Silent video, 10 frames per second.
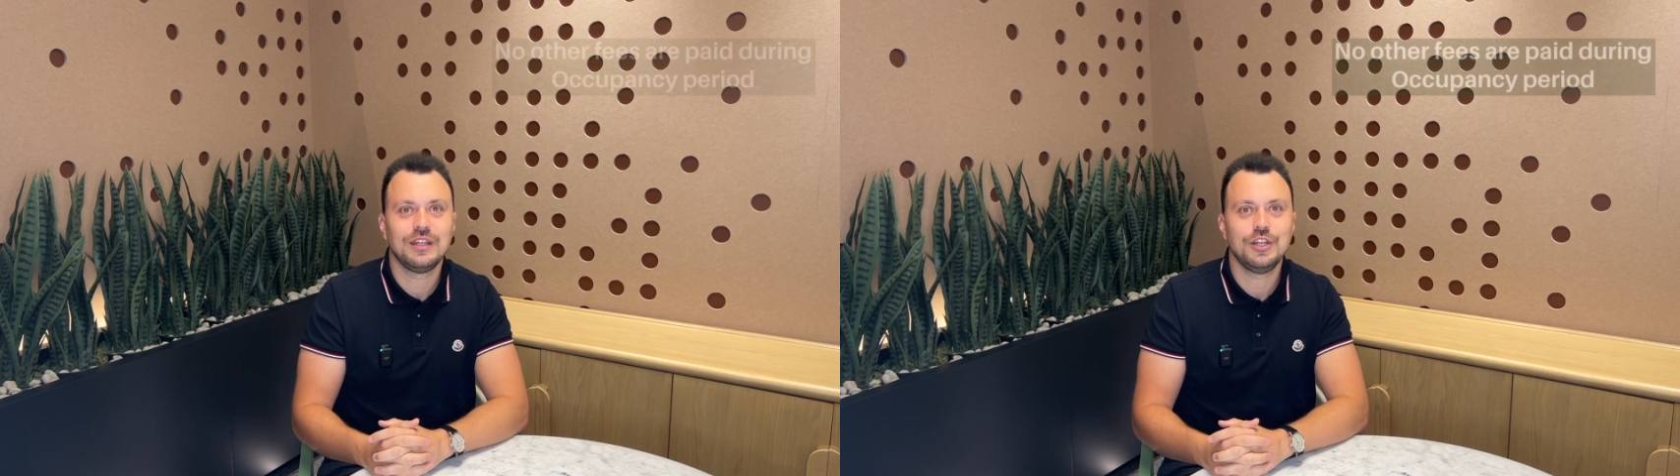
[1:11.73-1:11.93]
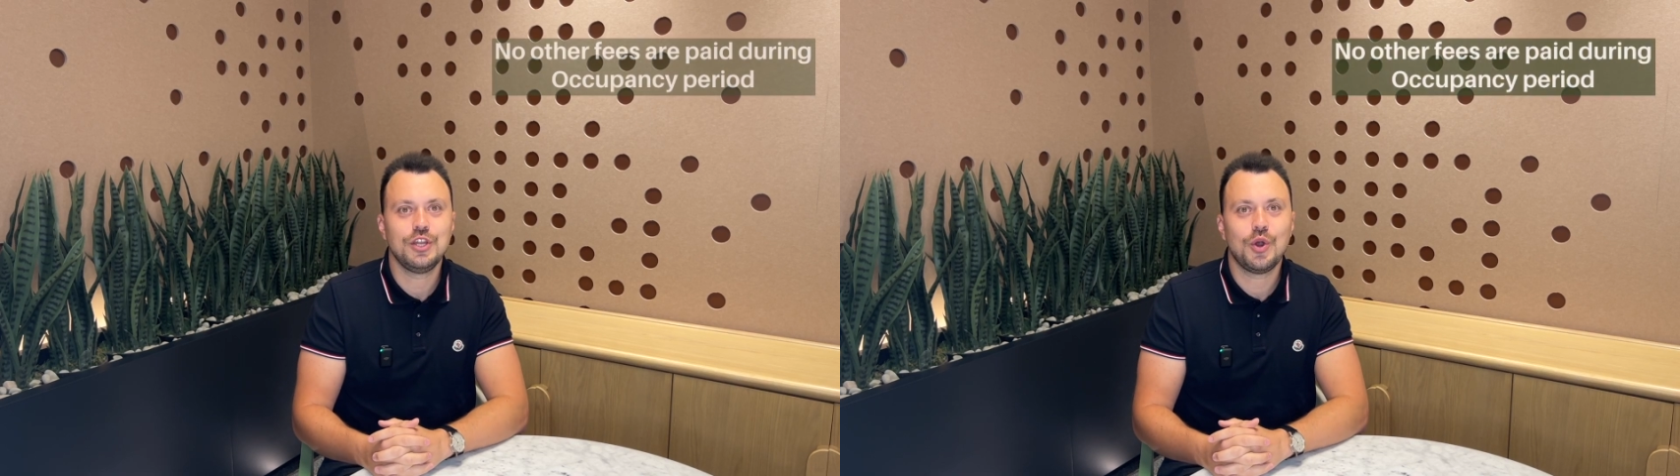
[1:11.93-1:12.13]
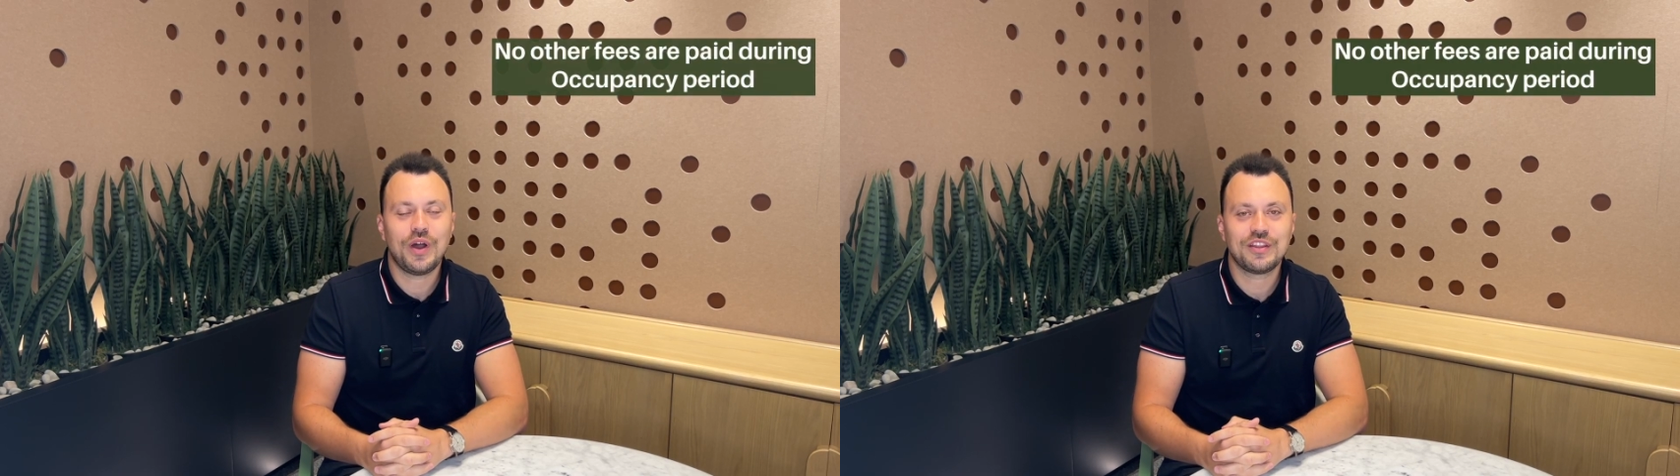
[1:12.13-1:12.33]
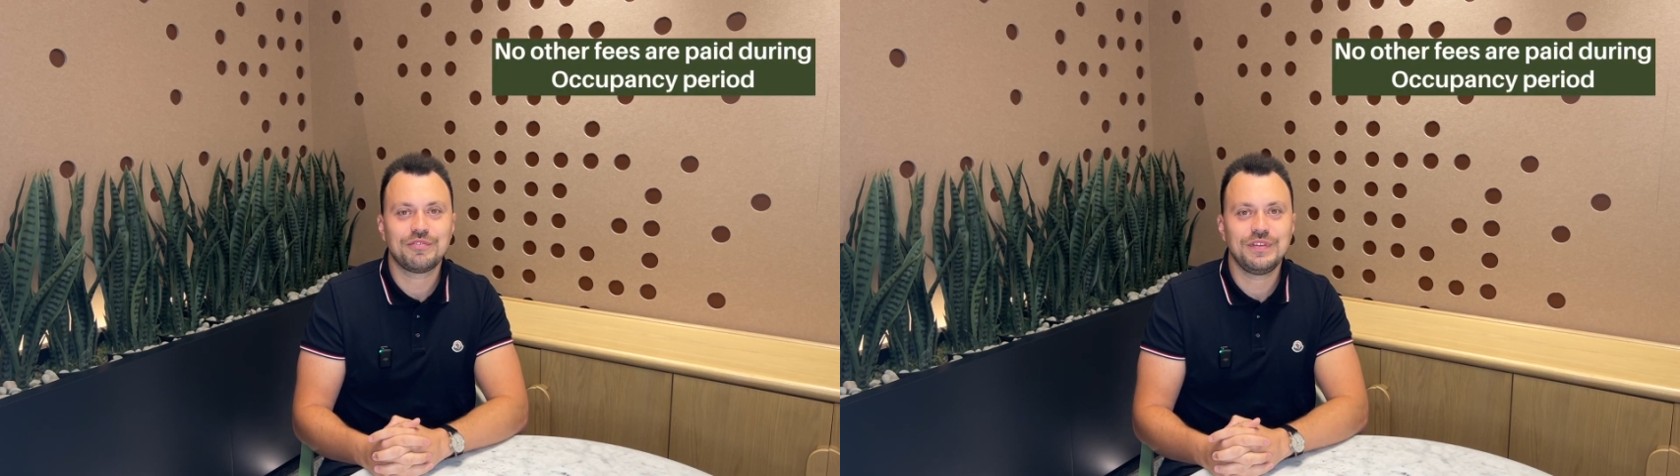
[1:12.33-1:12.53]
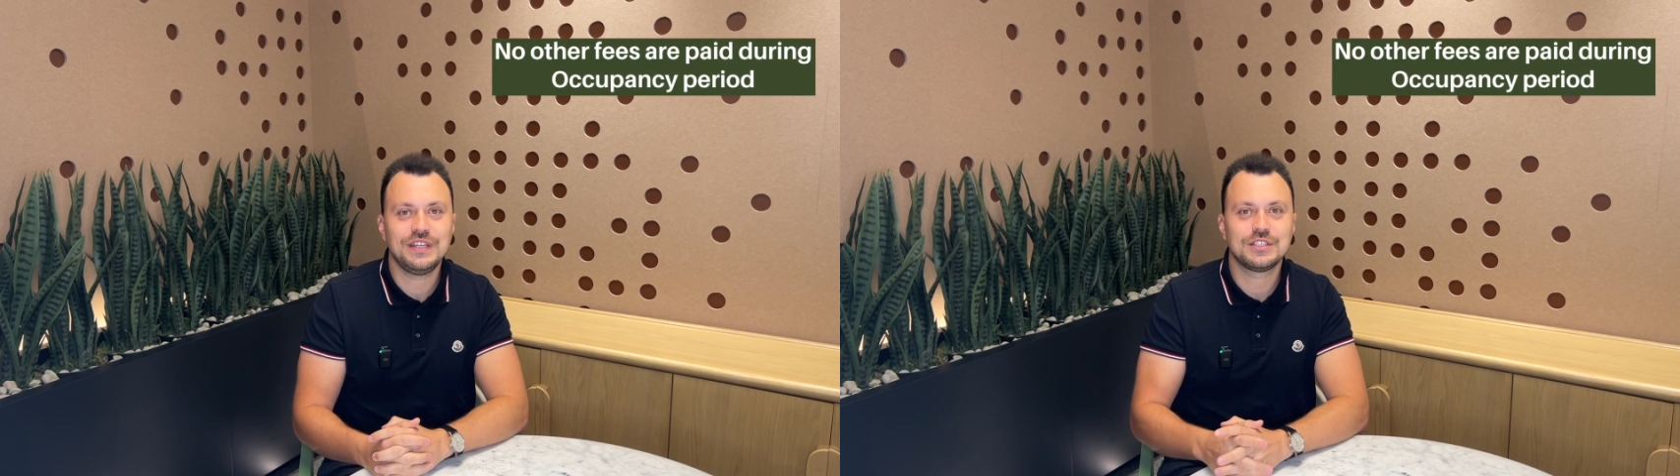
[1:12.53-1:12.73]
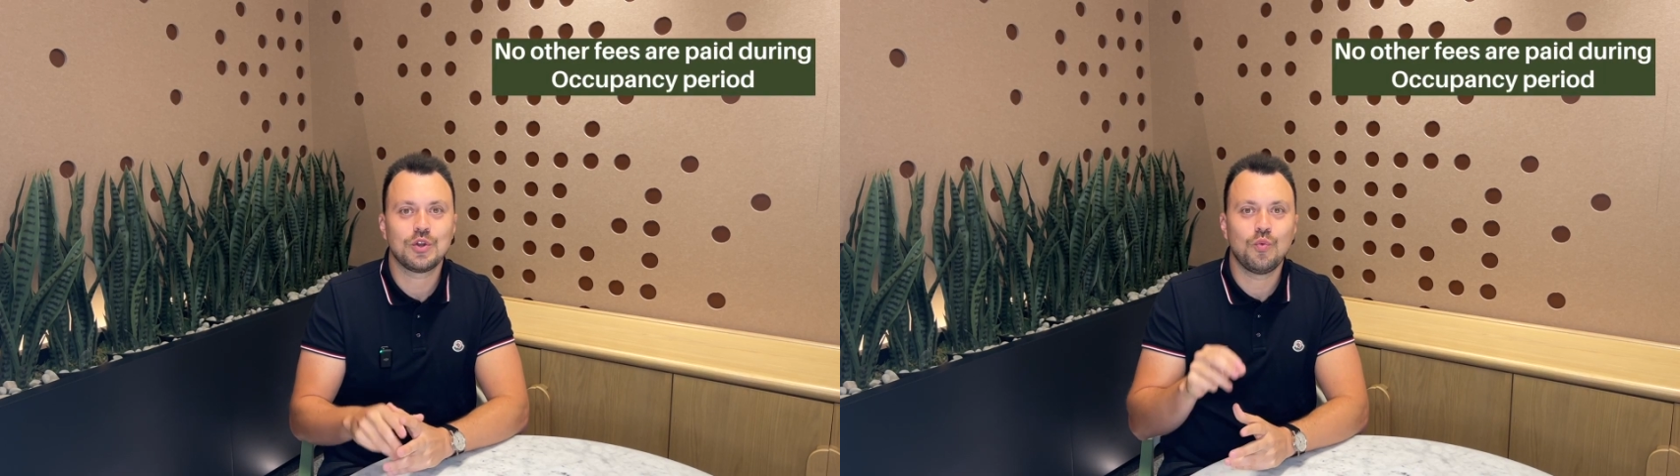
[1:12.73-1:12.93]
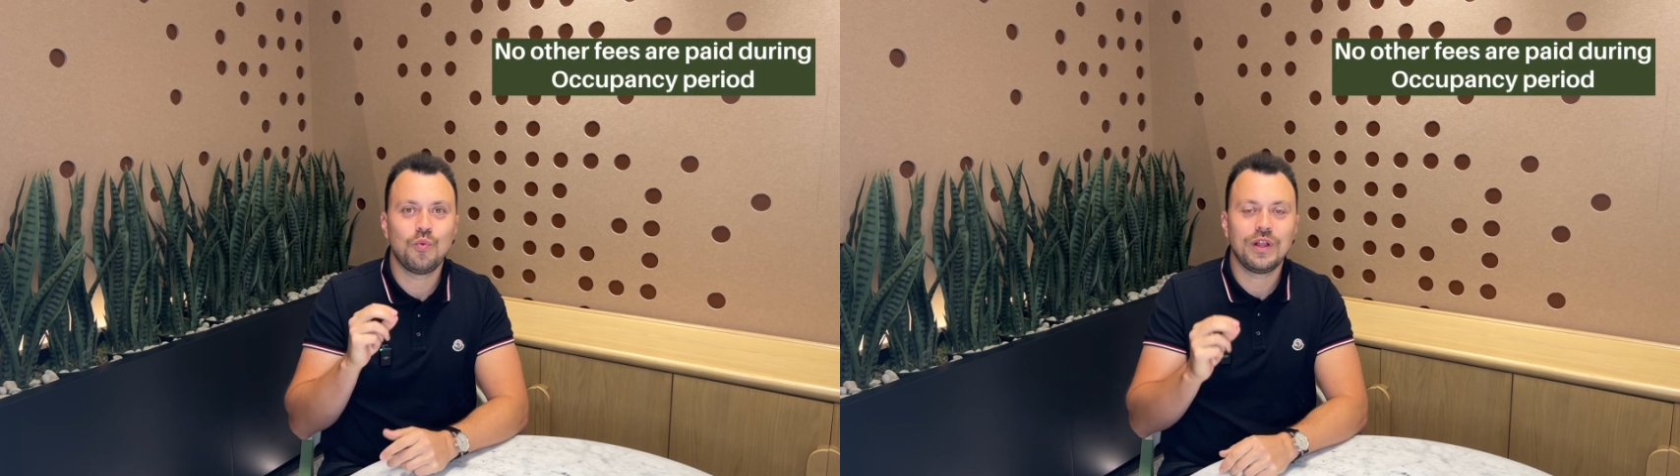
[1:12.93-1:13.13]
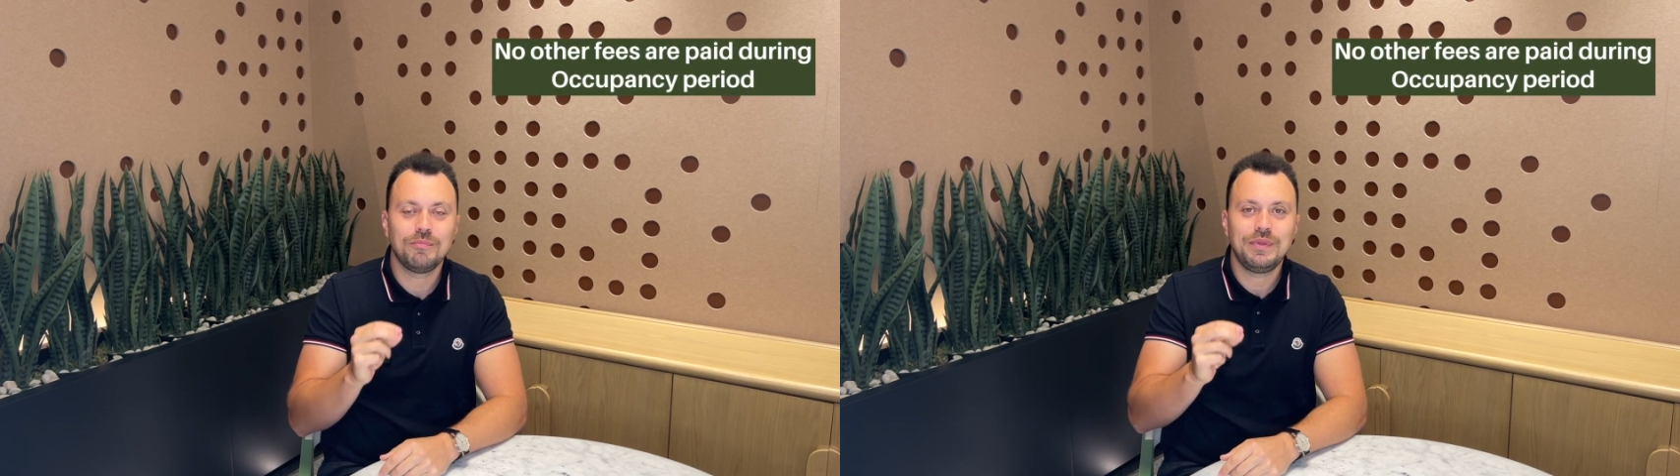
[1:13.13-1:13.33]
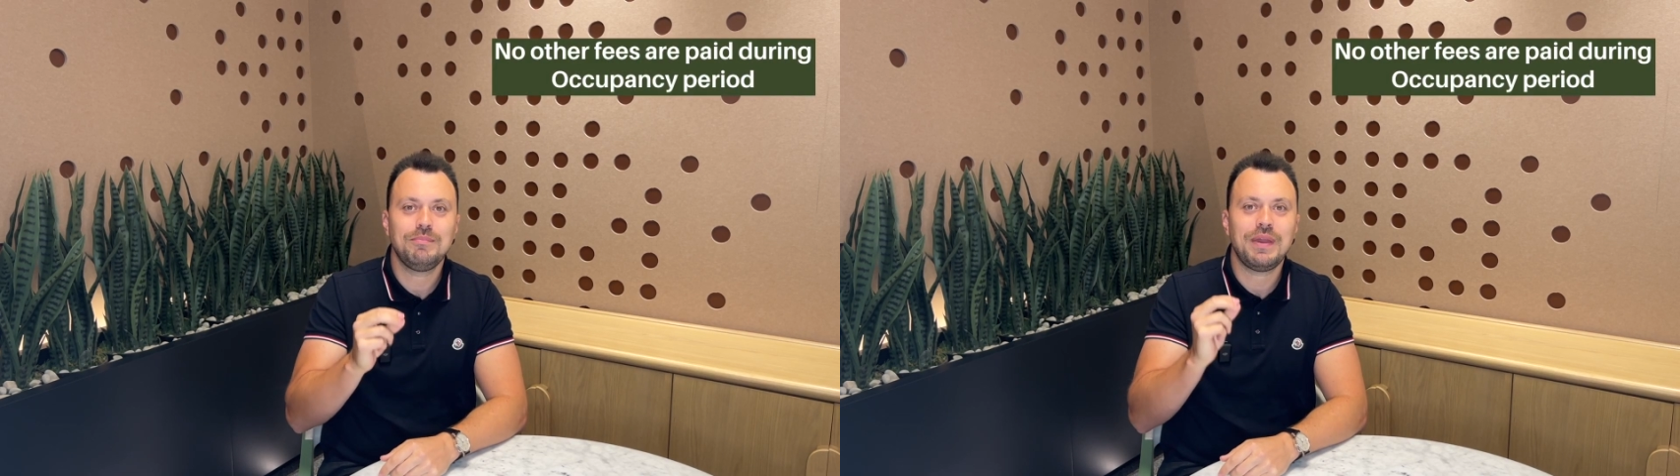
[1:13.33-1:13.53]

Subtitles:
No other fees will be